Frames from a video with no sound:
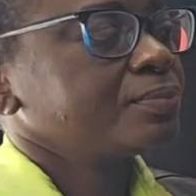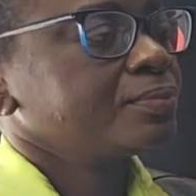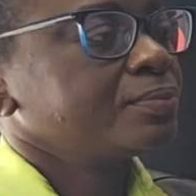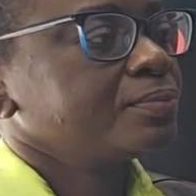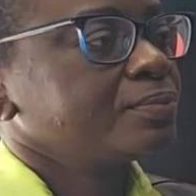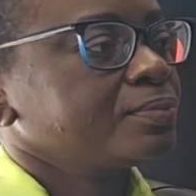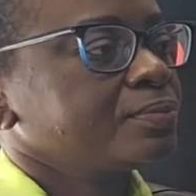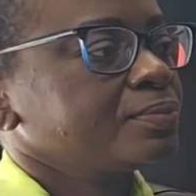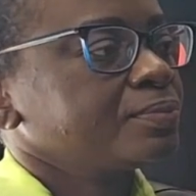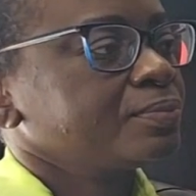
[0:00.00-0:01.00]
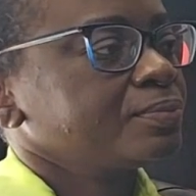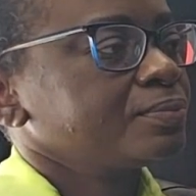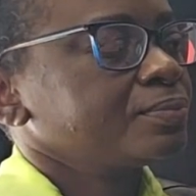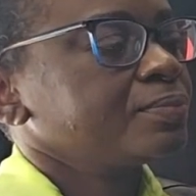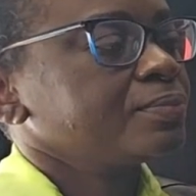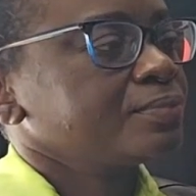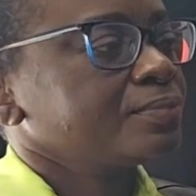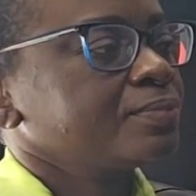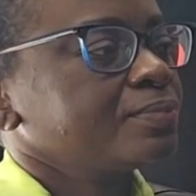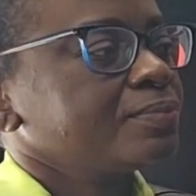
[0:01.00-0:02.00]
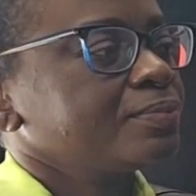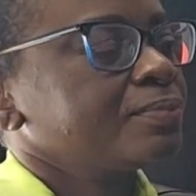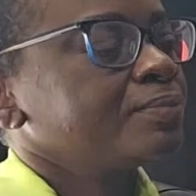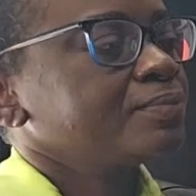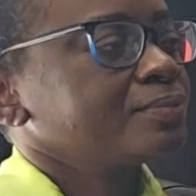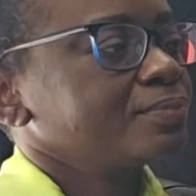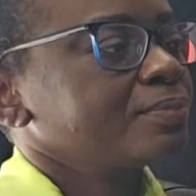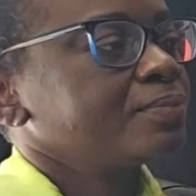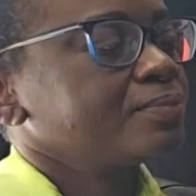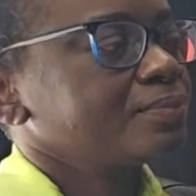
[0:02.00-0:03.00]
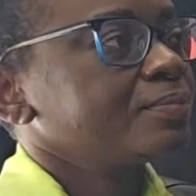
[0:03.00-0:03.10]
This person isn't speaking.